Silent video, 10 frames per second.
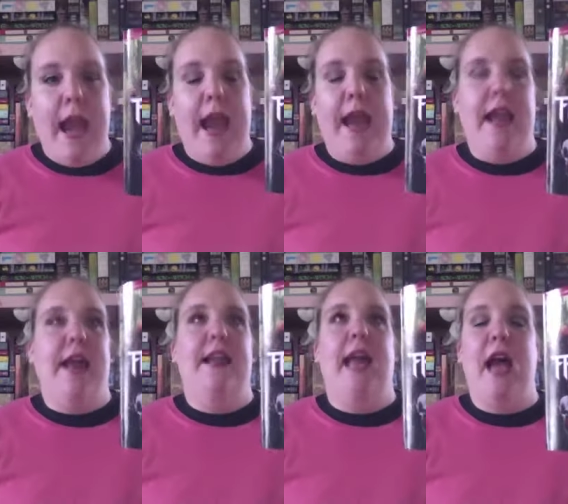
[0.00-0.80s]

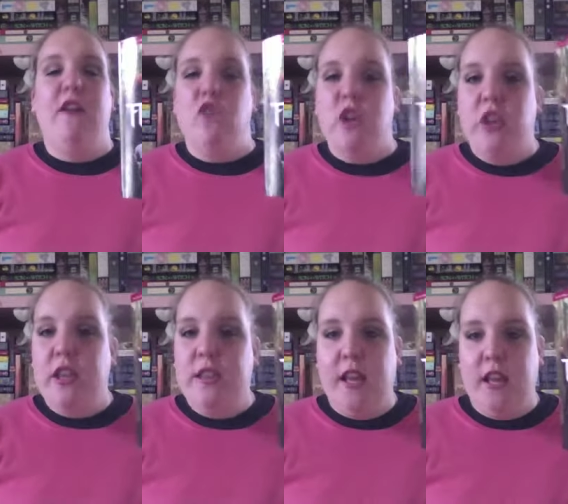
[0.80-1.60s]
and
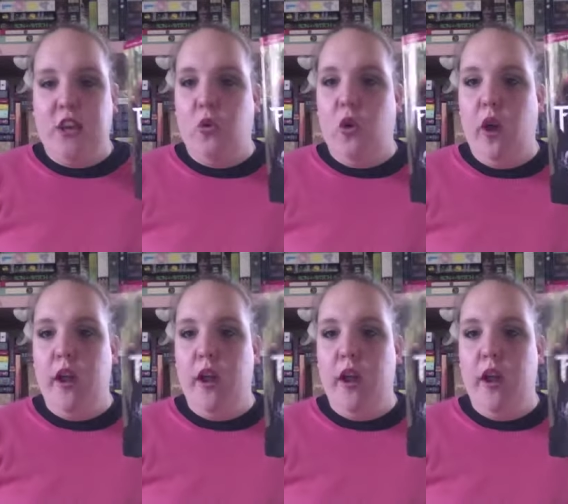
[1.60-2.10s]
everything that you